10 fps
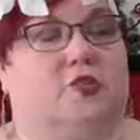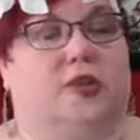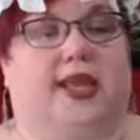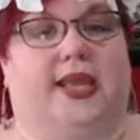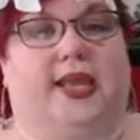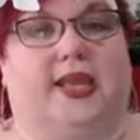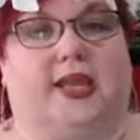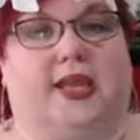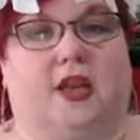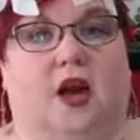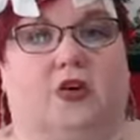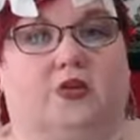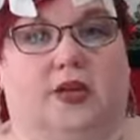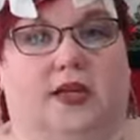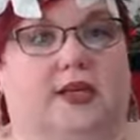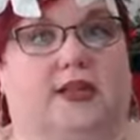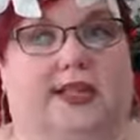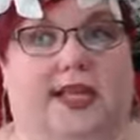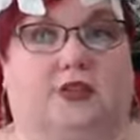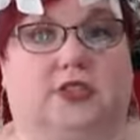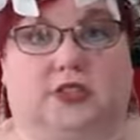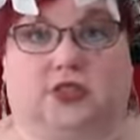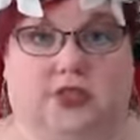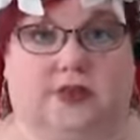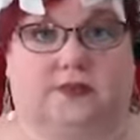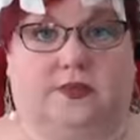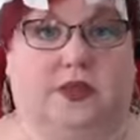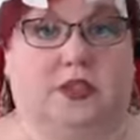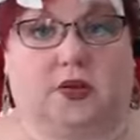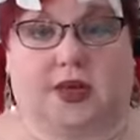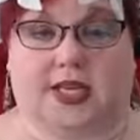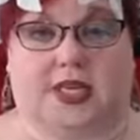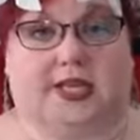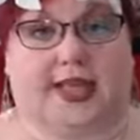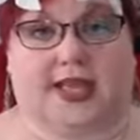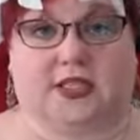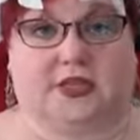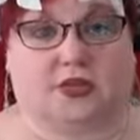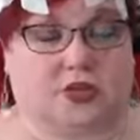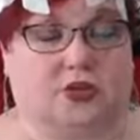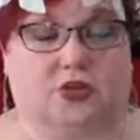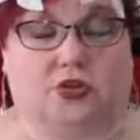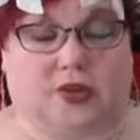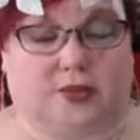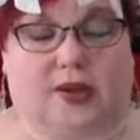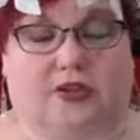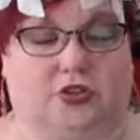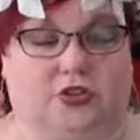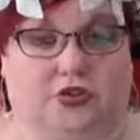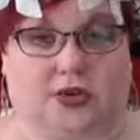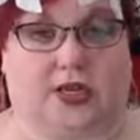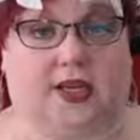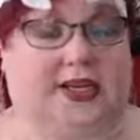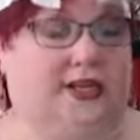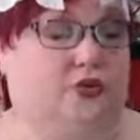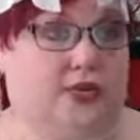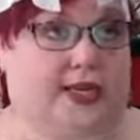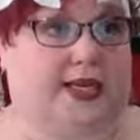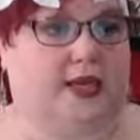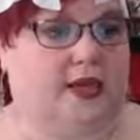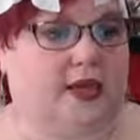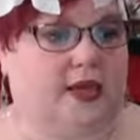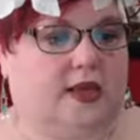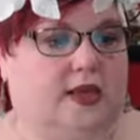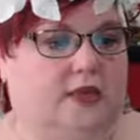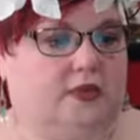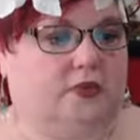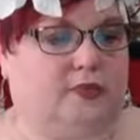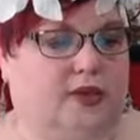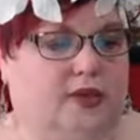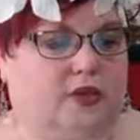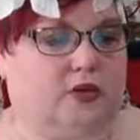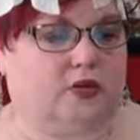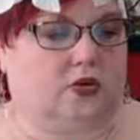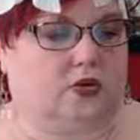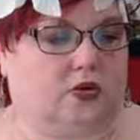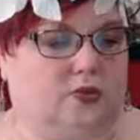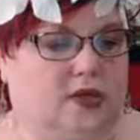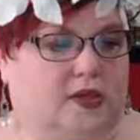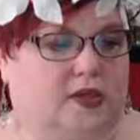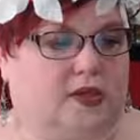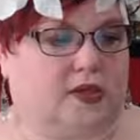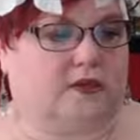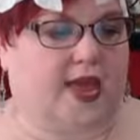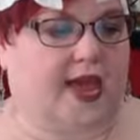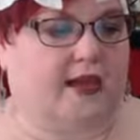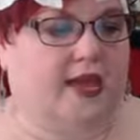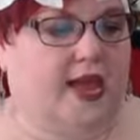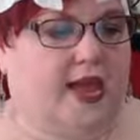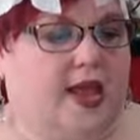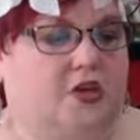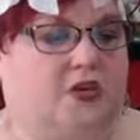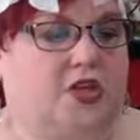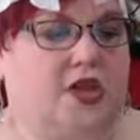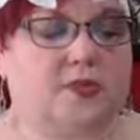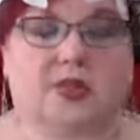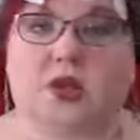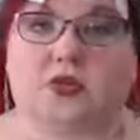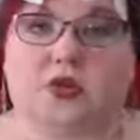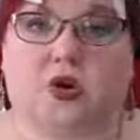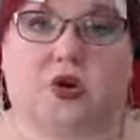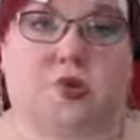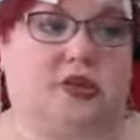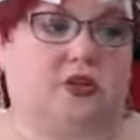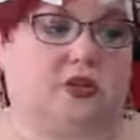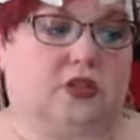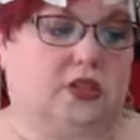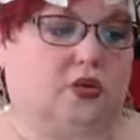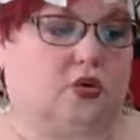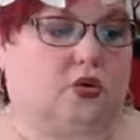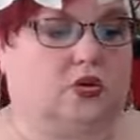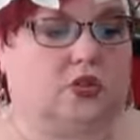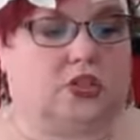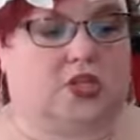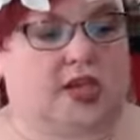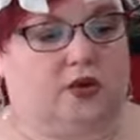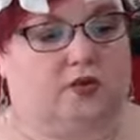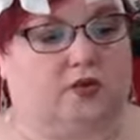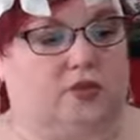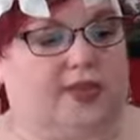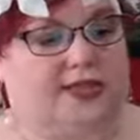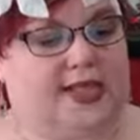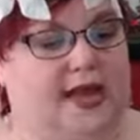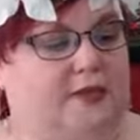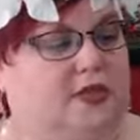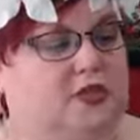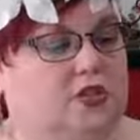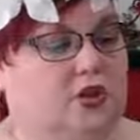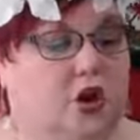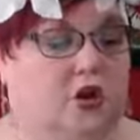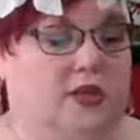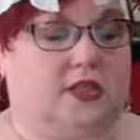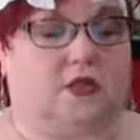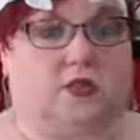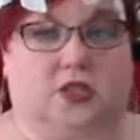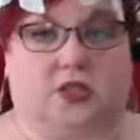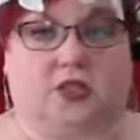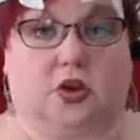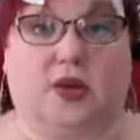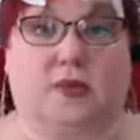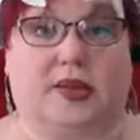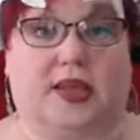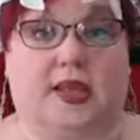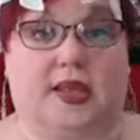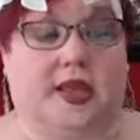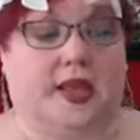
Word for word: bringing in and honoring the Celtic tree. So anything that has to do usually about your tree, any tree, it will be your correspondence of that. Your gemstones are going to be your clear quartz, jet, ruby, diamonds, garnets, which is going to be